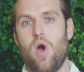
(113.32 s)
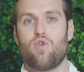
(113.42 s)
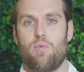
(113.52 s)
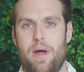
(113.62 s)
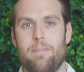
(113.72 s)

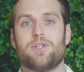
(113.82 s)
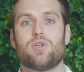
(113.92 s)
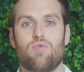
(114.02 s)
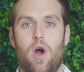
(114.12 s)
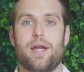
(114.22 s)
Remember
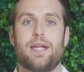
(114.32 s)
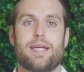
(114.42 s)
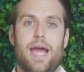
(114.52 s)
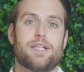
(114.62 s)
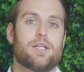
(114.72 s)
to write an
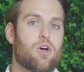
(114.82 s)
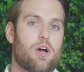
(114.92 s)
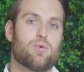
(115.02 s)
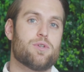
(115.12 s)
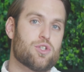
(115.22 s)
engaging
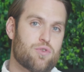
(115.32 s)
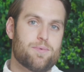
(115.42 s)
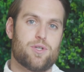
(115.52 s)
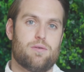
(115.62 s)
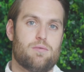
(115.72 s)
title and
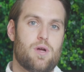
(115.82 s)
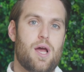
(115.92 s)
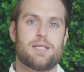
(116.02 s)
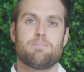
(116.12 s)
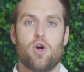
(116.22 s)
description,
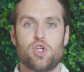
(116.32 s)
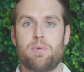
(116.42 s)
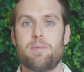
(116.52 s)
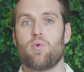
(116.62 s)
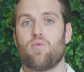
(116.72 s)
as most
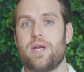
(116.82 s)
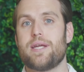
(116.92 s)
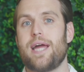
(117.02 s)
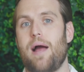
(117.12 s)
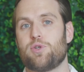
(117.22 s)
people read a
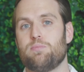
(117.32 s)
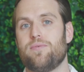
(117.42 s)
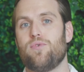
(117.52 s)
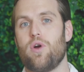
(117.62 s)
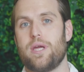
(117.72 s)
caption
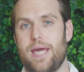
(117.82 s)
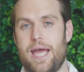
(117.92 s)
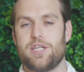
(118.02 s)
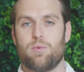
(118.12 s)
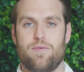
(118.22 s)
before
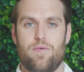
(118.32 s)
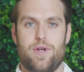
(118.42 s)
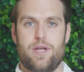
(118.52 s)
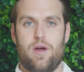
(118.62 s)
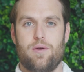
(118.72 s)
engaging with a
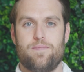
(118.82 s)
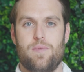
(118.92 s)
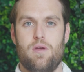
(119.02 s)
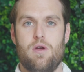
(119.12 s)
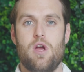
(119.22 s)
video.
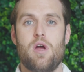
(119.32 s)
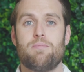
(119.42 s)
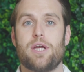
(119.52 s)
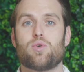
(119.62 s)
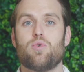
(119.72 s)

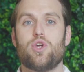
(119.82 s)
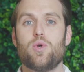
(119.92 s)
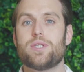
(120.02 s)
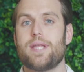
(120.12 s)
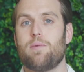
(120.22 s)
Make sure you
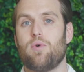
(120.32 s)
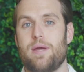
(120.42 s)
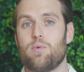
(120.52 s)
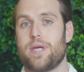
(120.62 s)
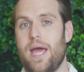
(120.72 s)
state what they
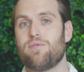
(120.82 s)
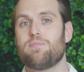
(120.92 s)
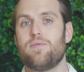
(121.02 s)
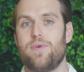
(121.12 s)
will gain from the